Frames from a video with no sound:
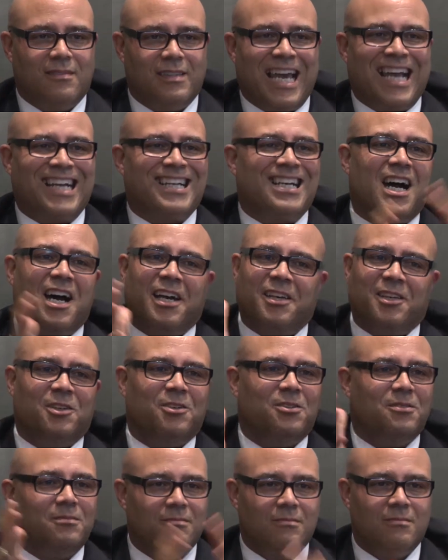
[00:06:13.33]
That got
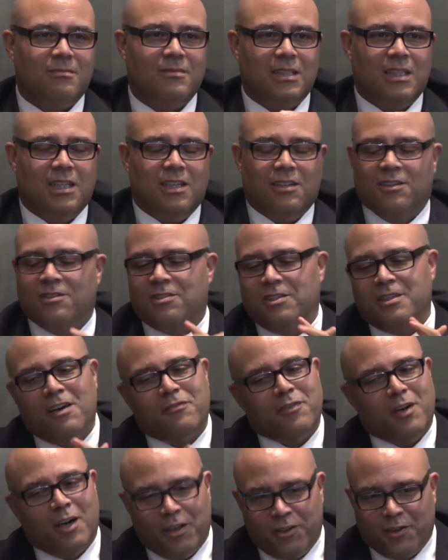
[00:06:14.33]
you? There's
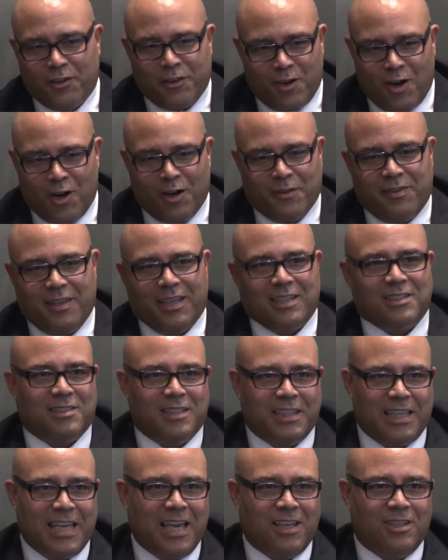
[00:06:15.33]
enough other hard things
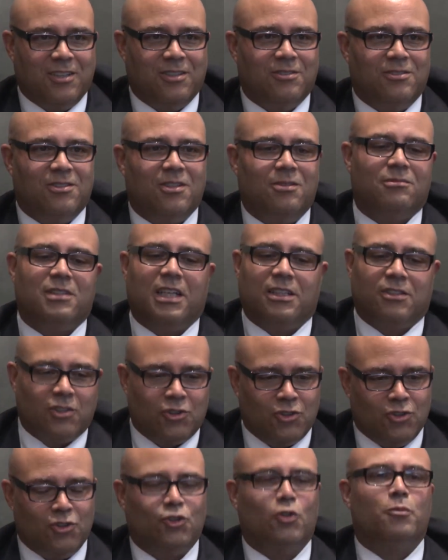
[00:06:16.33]
to get you. Don't let the
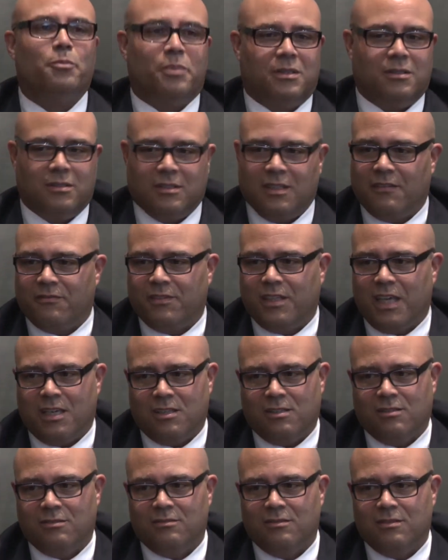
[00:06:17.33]
stupid stuff get
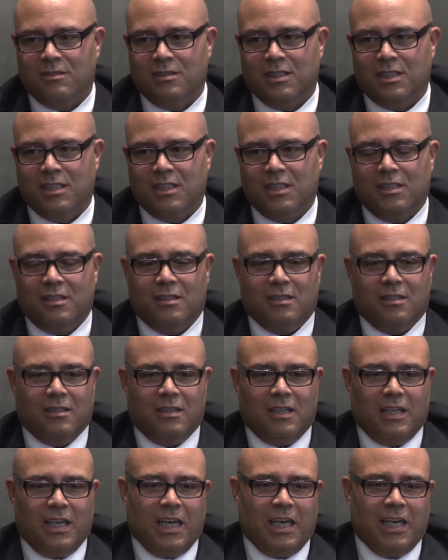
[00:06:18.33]
you.
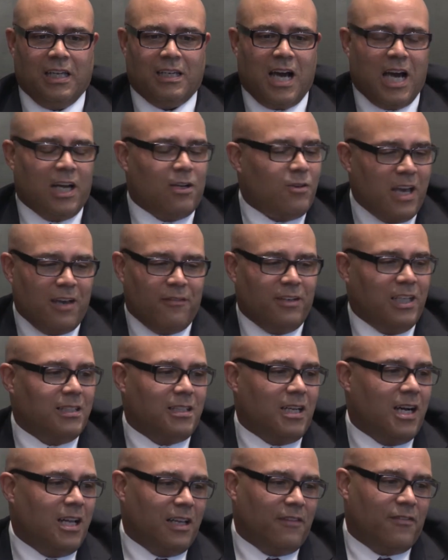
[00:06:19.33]
And I don't have any
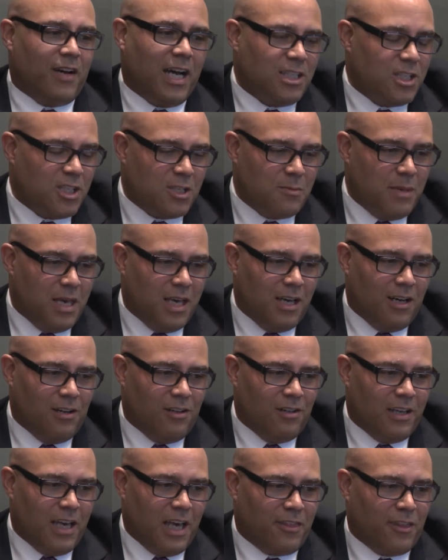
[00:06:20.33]
tolerance. If I
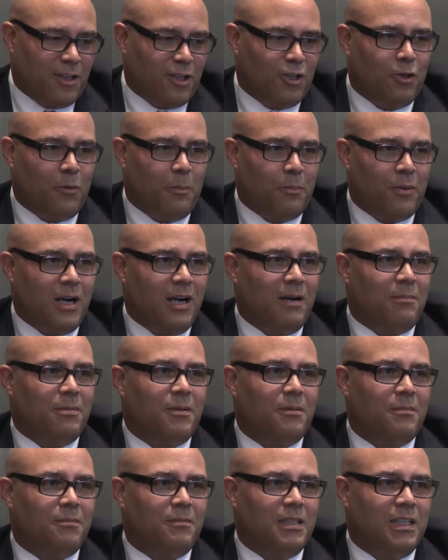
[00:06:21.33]
smell ethical
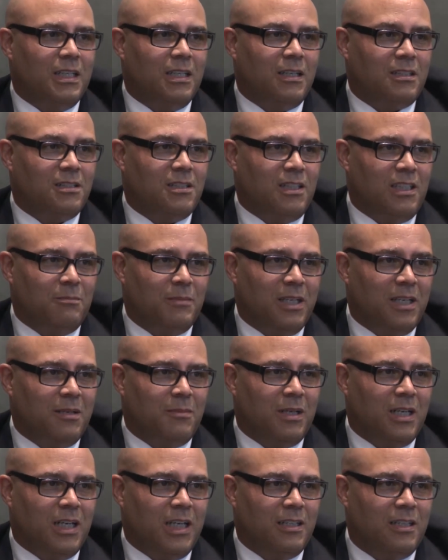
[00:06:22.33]
problem in a teammate of
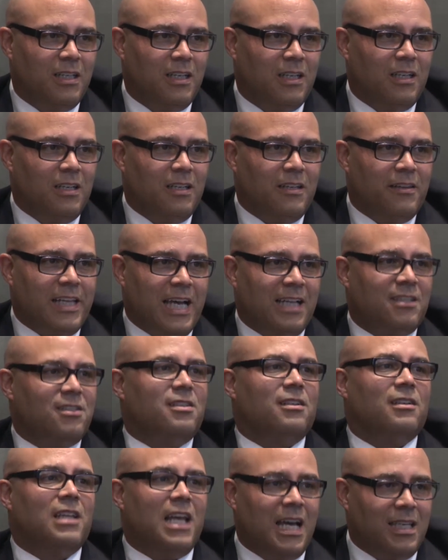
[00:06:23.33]
mine, that's
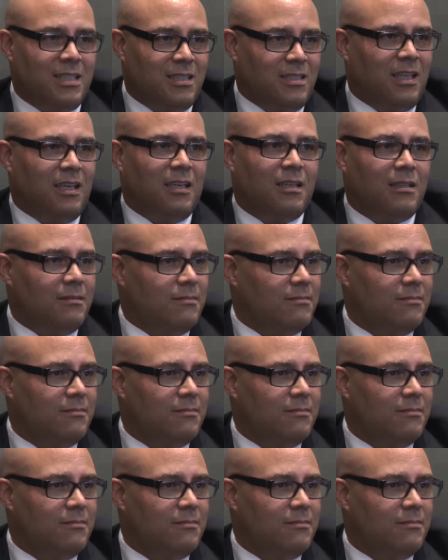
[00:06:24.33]
their last day.